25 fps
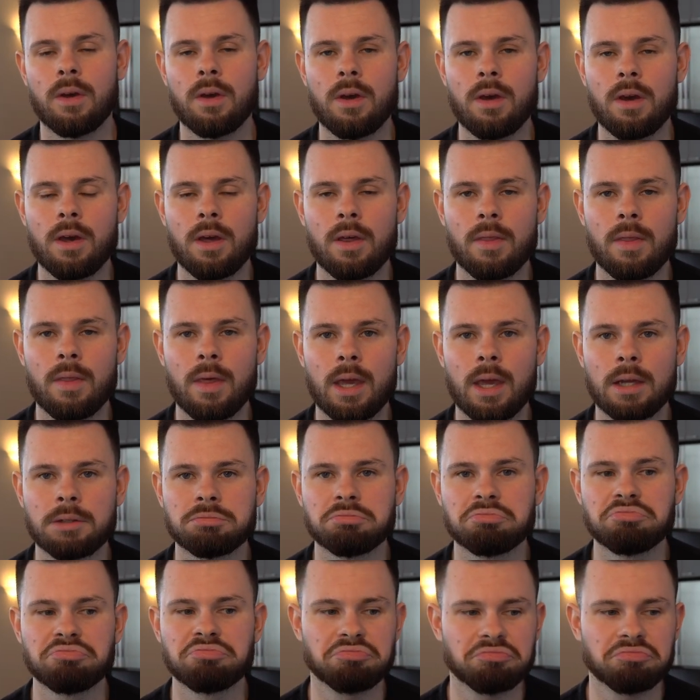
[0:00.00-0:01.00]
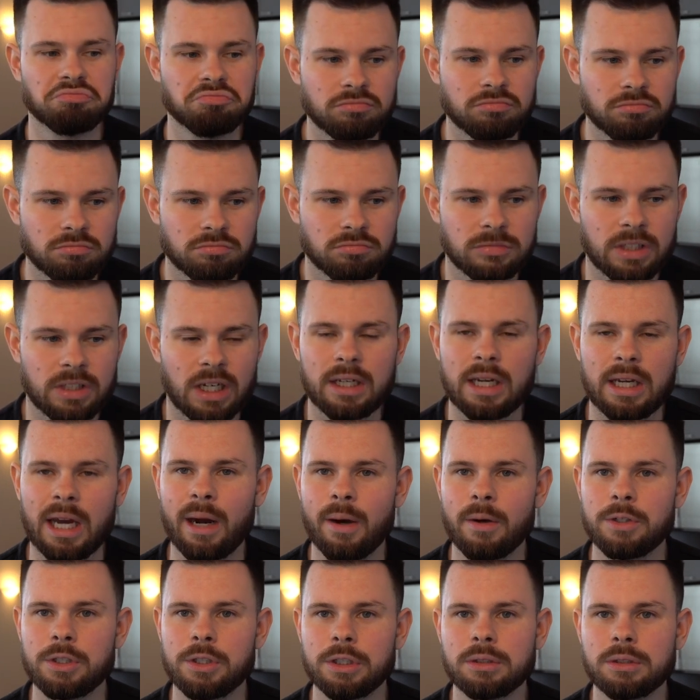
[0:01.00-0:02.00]
then I
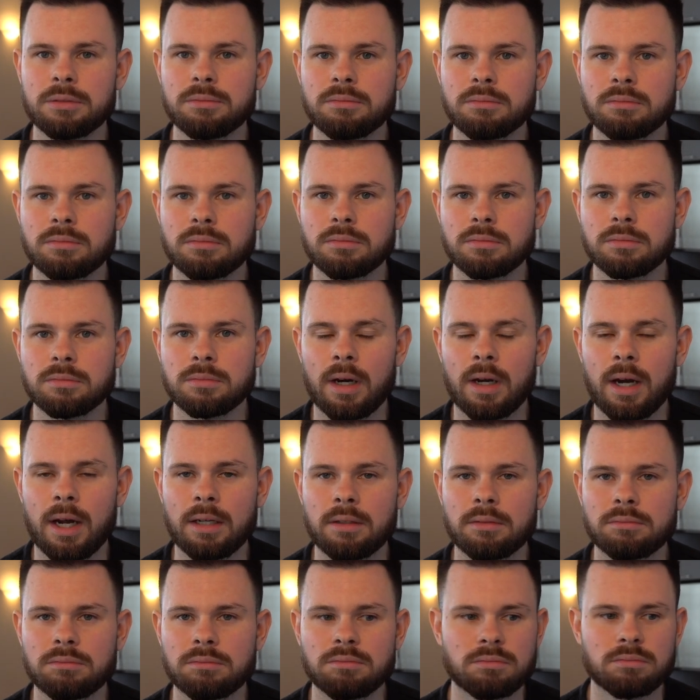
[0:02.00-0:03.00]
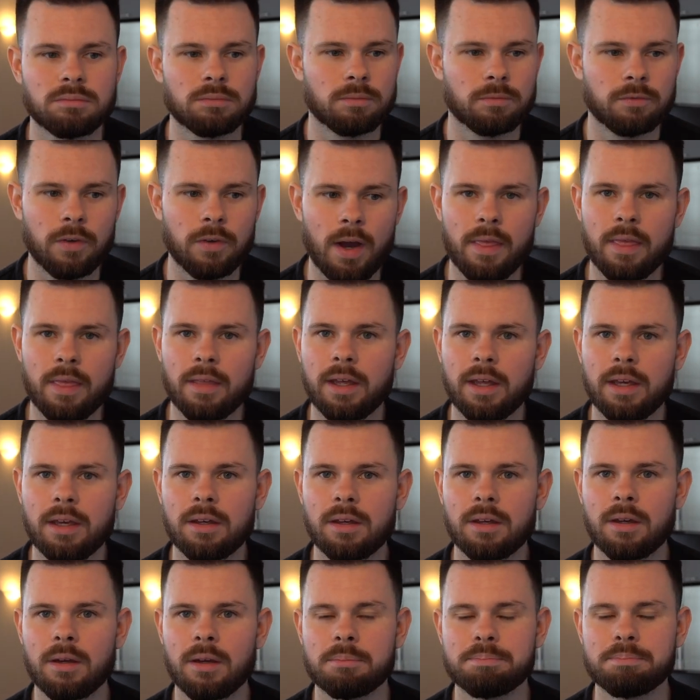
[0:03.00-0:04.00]
encourage you, right? Find the link,
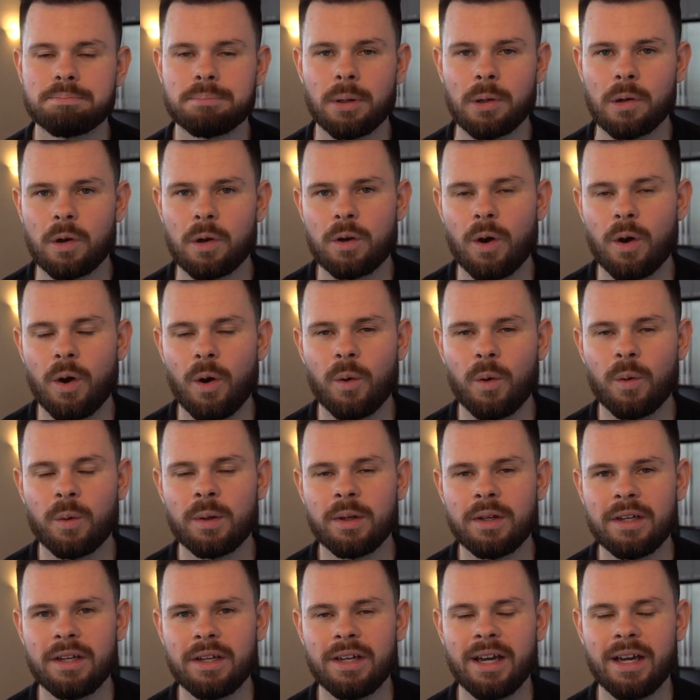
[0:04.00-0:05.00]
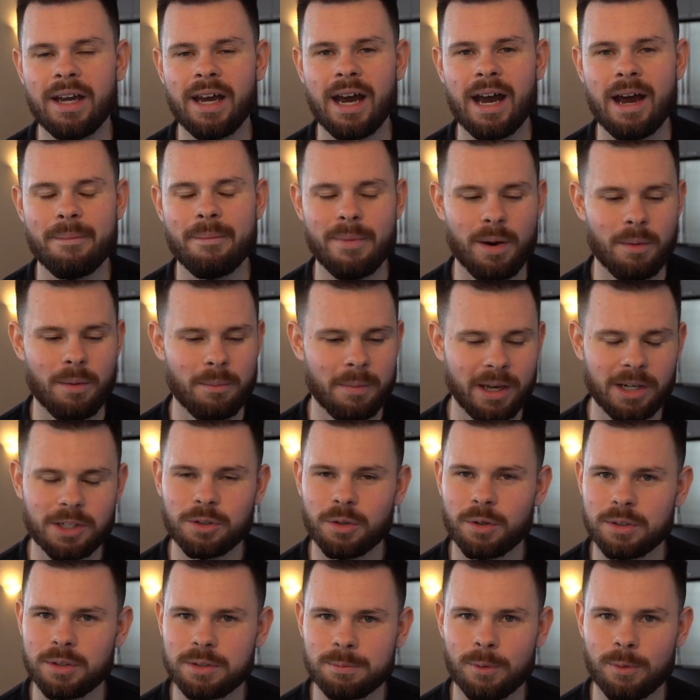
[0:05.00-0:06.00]
book a call. I'll make sure
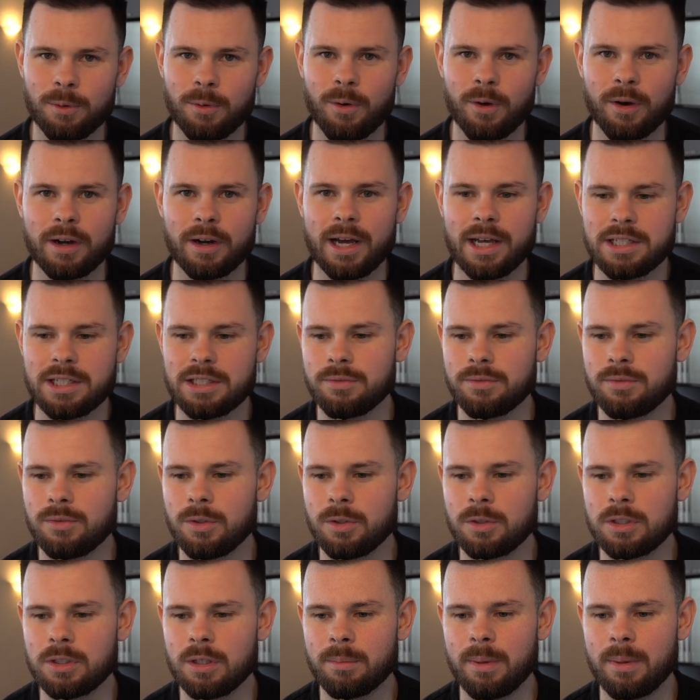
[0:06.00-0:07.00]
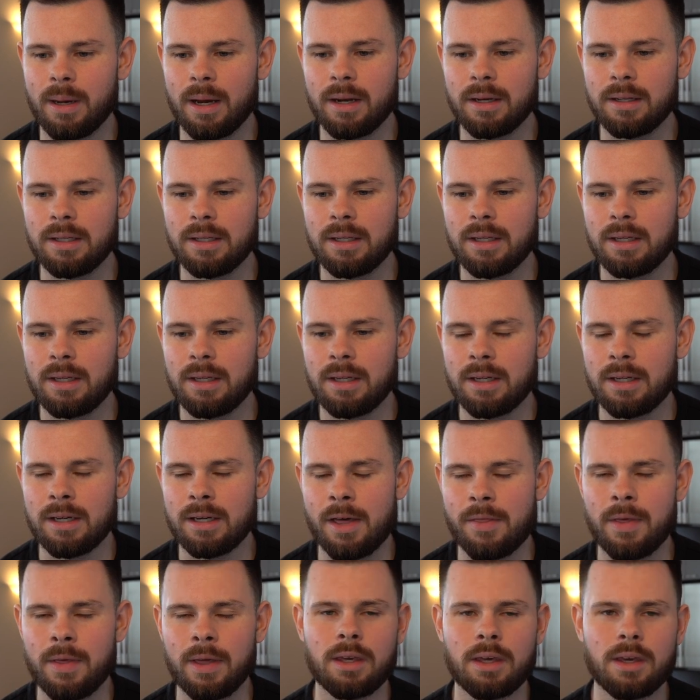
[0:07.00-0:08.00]
it's more organized in the future, but I
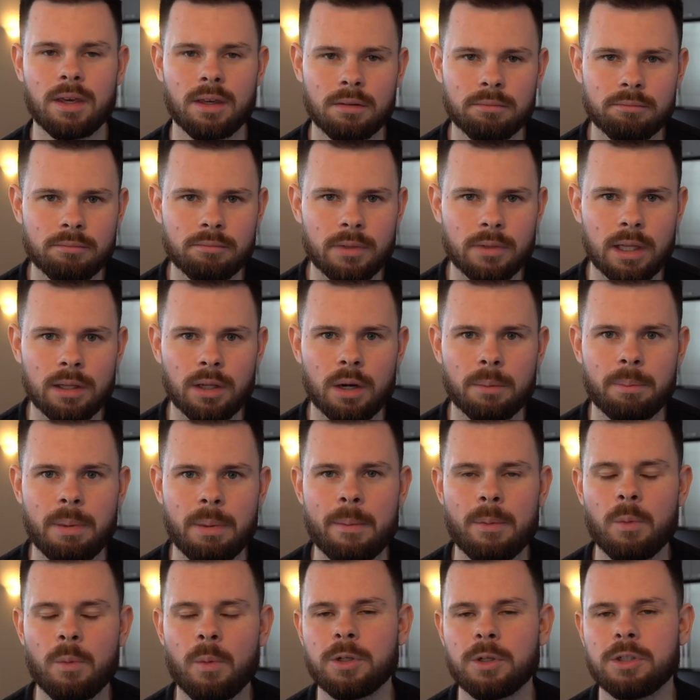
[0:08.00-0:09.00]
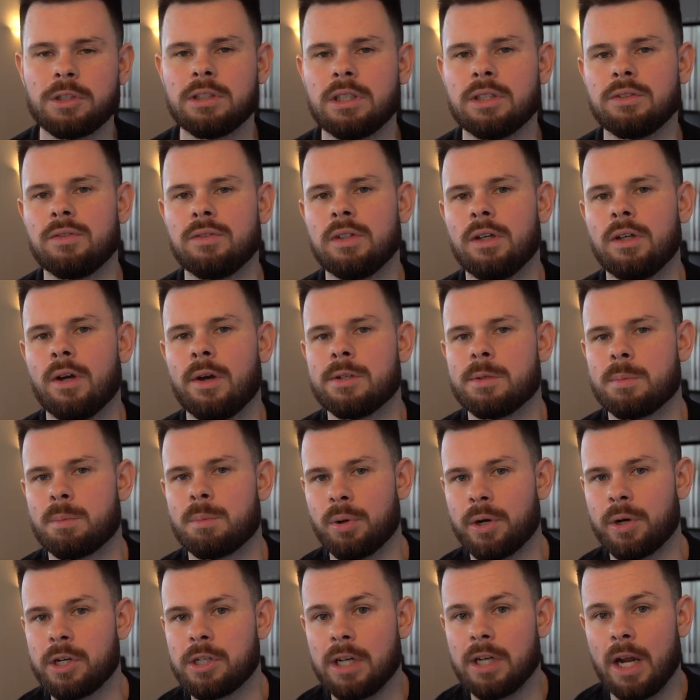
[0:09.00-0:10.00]
think a lot of people watching these videos
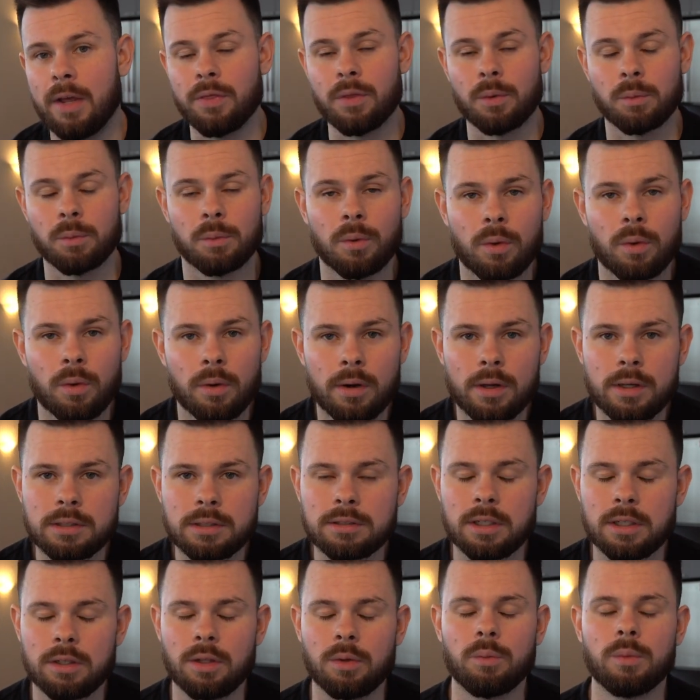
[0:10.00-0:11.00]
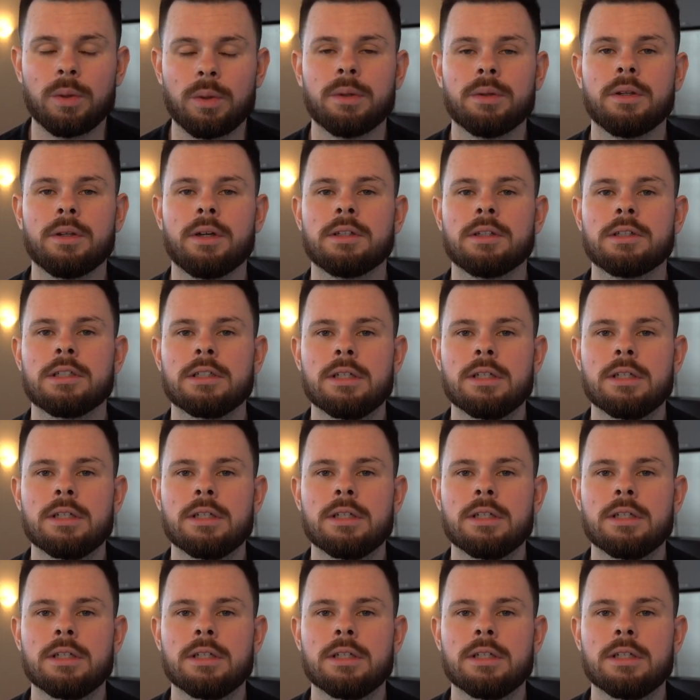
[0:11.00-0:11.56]
appreciate the rawness and the realness,